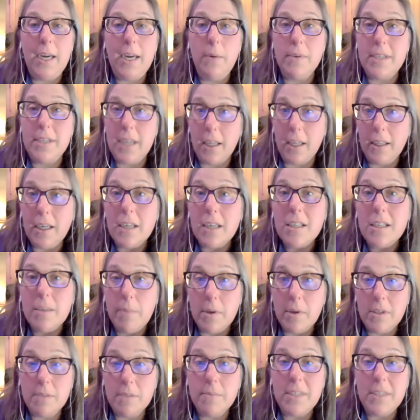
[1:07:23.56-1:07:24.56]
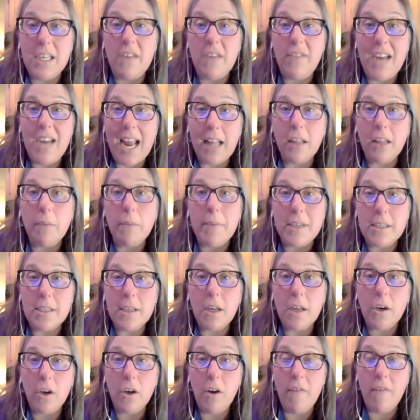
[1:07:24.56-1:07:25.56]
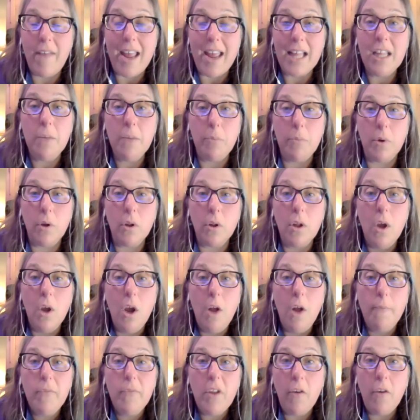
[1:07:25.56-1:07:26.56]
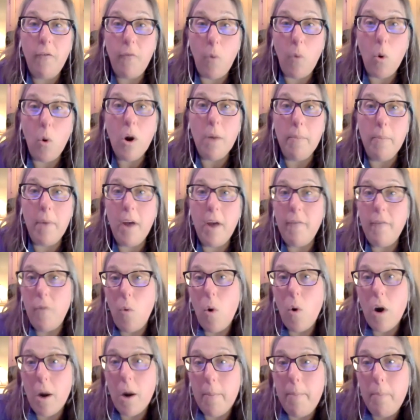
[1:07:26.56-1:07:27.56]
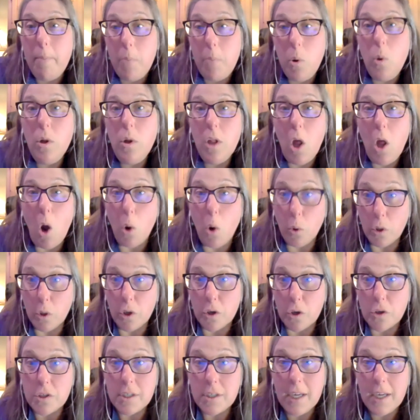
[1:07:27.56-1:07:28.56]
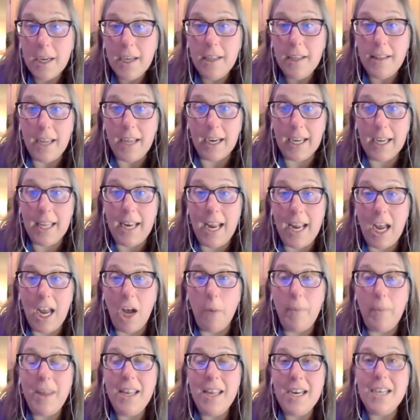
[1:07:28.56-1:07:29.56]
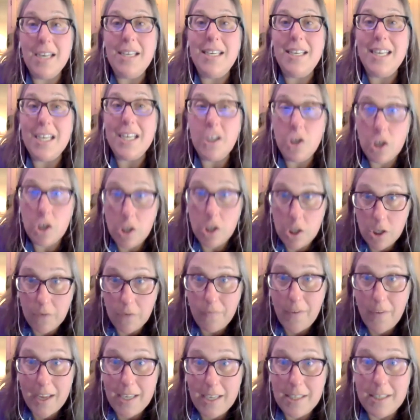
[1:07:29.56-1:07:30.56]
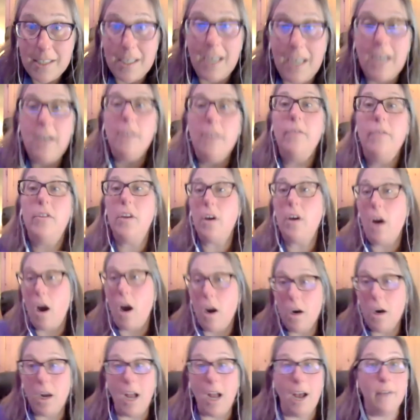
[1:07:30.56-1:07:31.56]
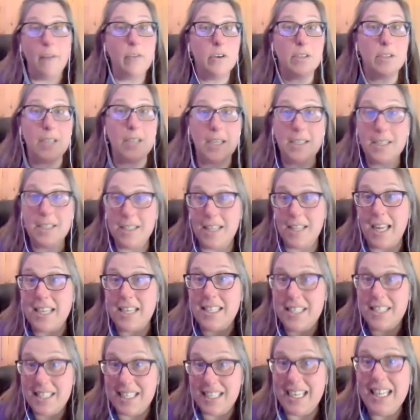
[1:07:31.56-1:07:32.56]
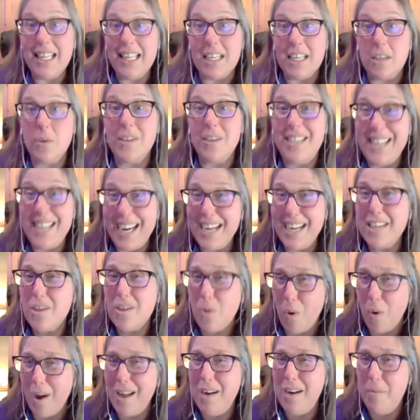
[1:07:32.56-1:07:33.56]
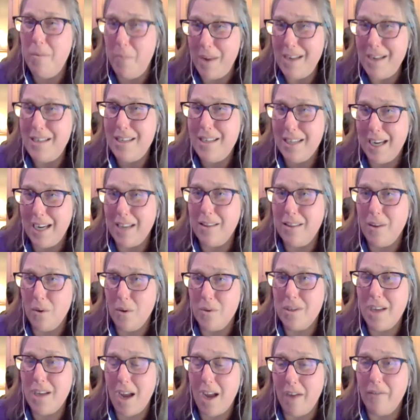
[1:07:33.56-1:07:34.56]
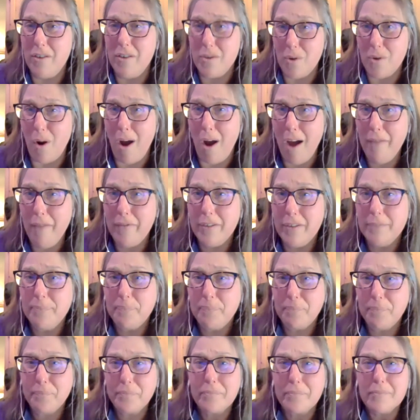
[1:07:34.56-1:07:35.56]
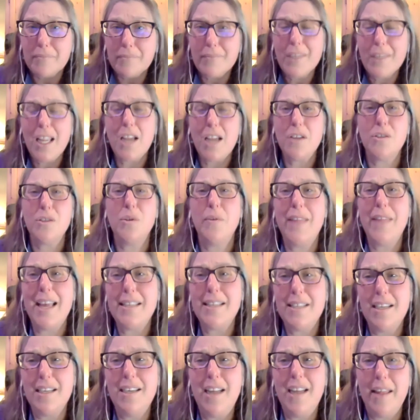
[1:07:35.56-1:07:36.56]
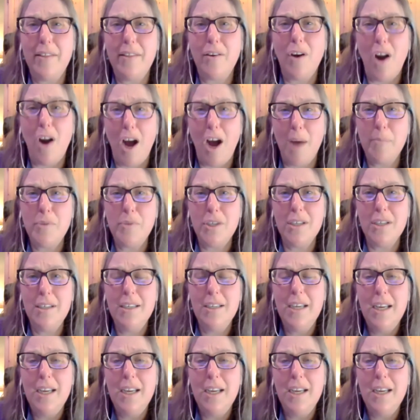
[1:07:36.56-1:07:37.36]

was telling us about some safety elements that are available for for pool owners that can help in addition to fencing there are covers that that seal it so it takes quite a bit to get those covers off so that's another option